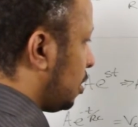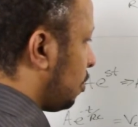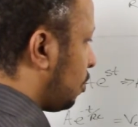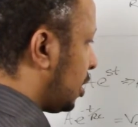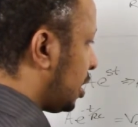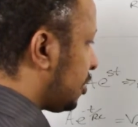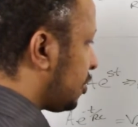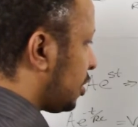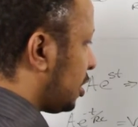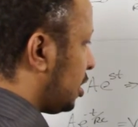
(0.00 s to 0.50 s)

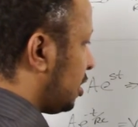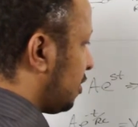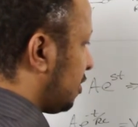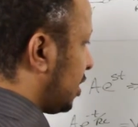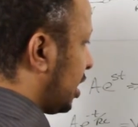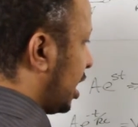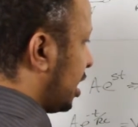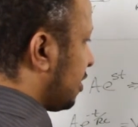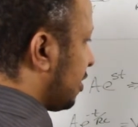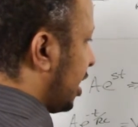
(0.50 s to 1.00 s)
which in this
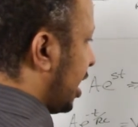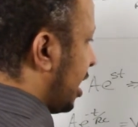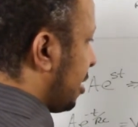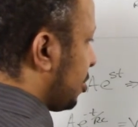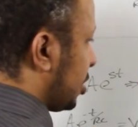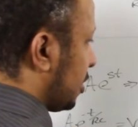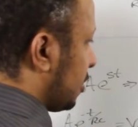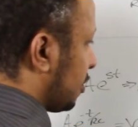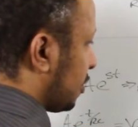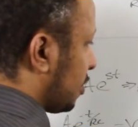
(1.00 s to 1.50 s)
case
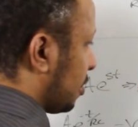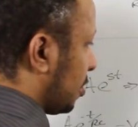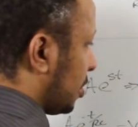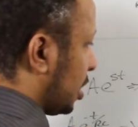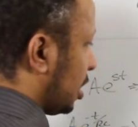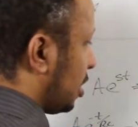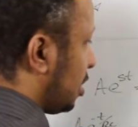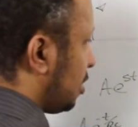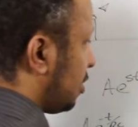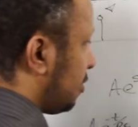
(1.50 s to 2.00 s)
happens to
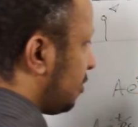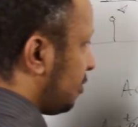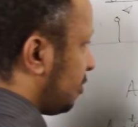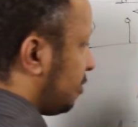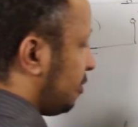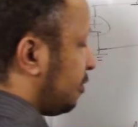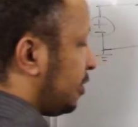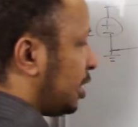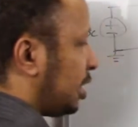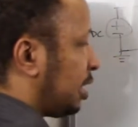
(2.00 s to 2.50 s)
be
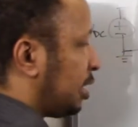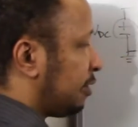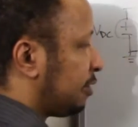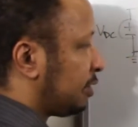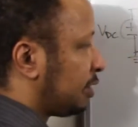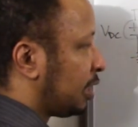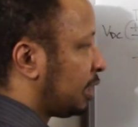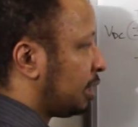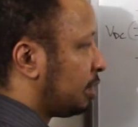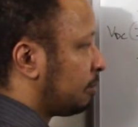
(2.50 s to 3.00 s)

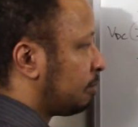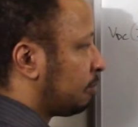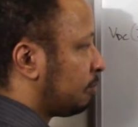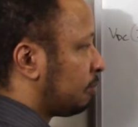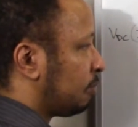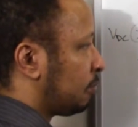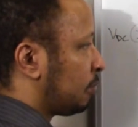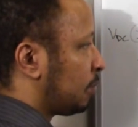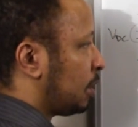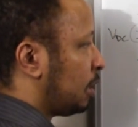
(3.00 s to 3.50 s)
VdC.
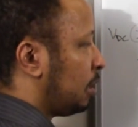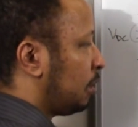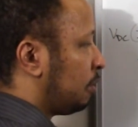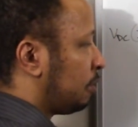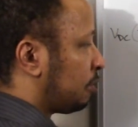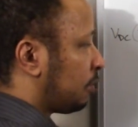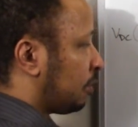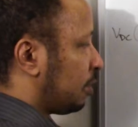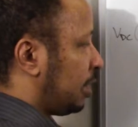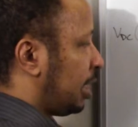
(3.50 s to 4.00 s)

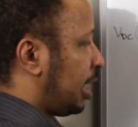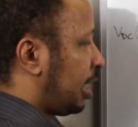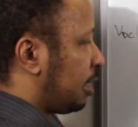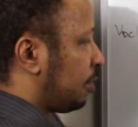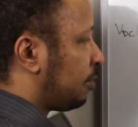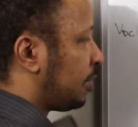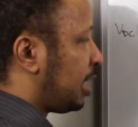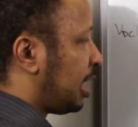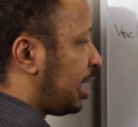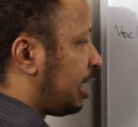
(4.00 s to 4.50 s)
So now
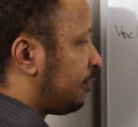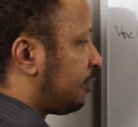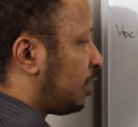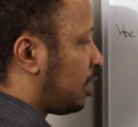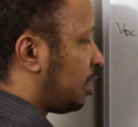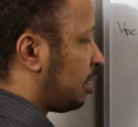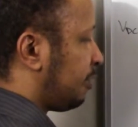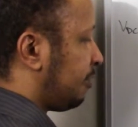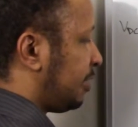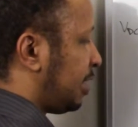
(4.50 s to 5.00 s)
that we have
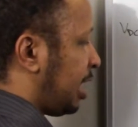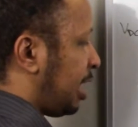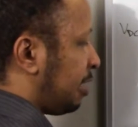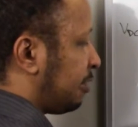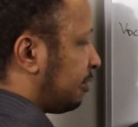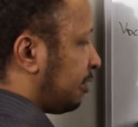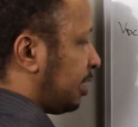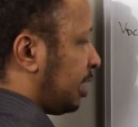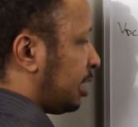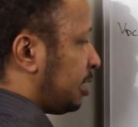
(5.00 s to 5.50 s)
all of
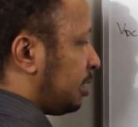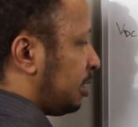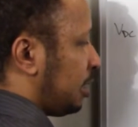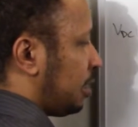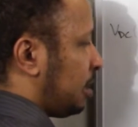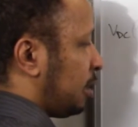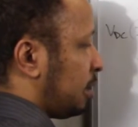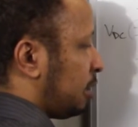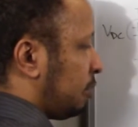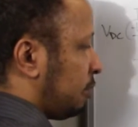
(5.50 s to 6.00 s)
that said and
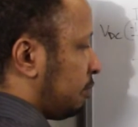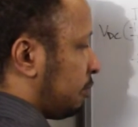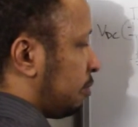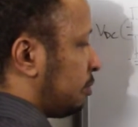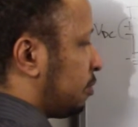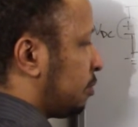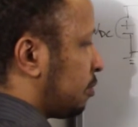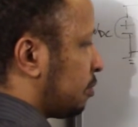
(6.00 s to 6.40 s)
done,